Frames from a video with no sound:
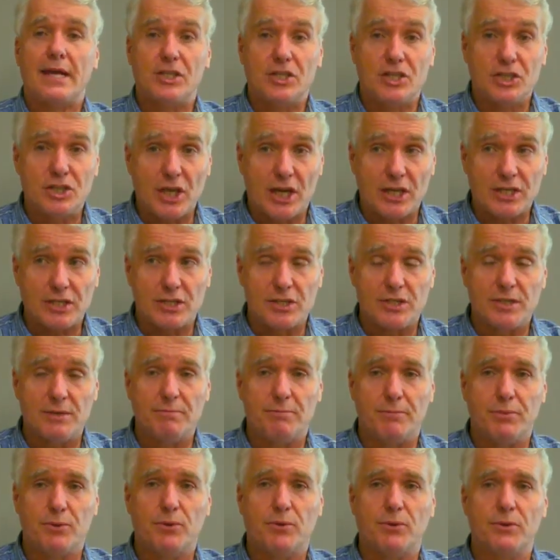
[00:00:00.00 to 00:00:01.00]
just as
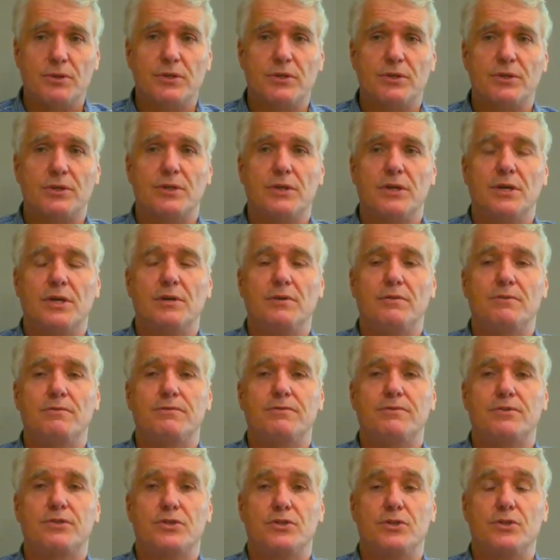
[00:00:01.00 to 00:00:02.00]
important to give
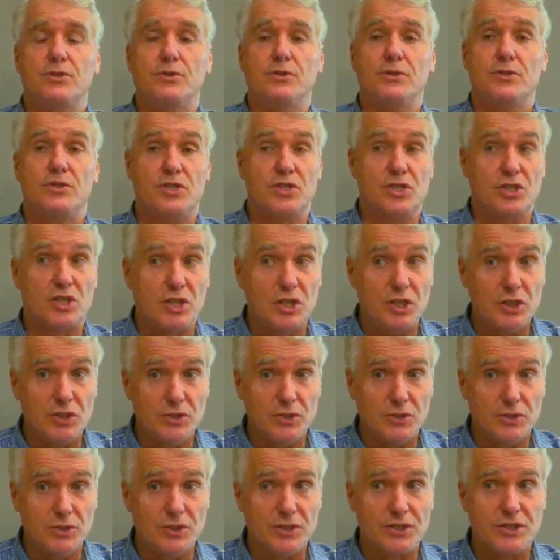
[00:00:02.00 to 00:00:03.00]
students
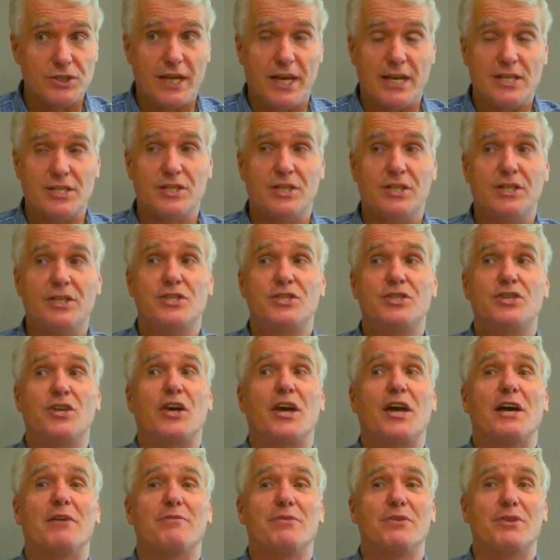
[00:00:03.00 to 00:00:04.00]
skills as it is to
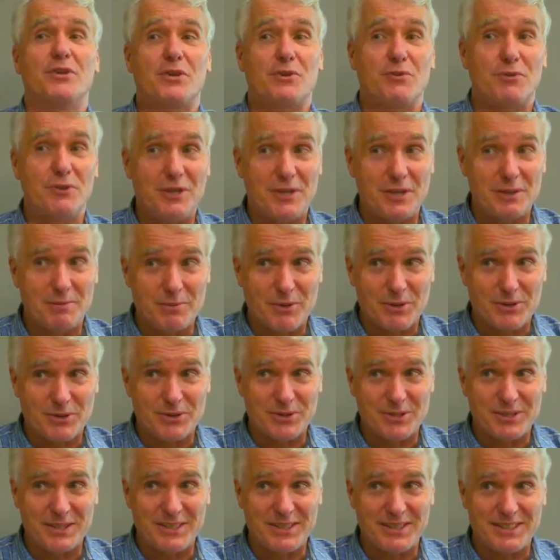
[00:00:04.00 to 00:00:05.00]
cover the curriculum
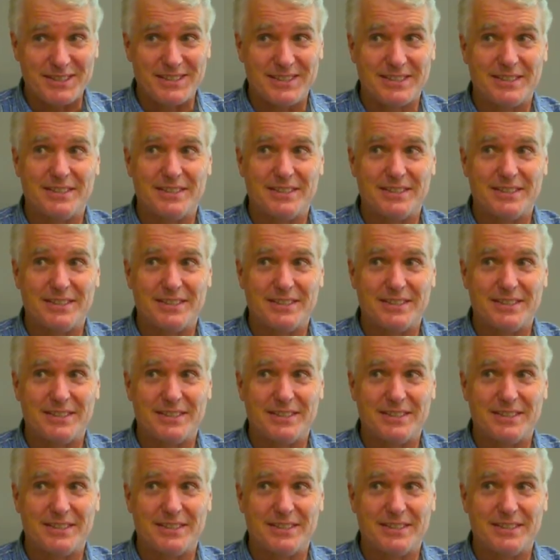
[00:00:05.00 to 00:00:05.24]
content,